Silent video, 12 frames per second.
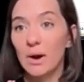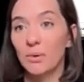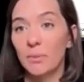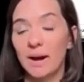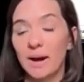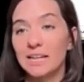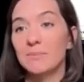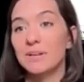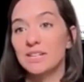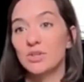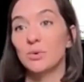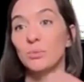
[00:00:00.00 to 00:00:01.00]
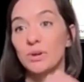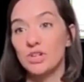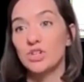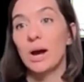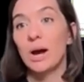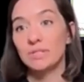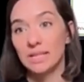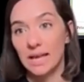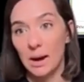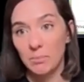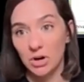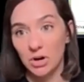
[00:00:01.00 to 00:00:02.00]
reminding me to reach out to
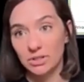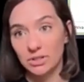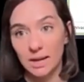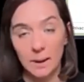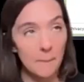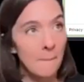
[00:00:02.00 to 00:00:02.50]
that person.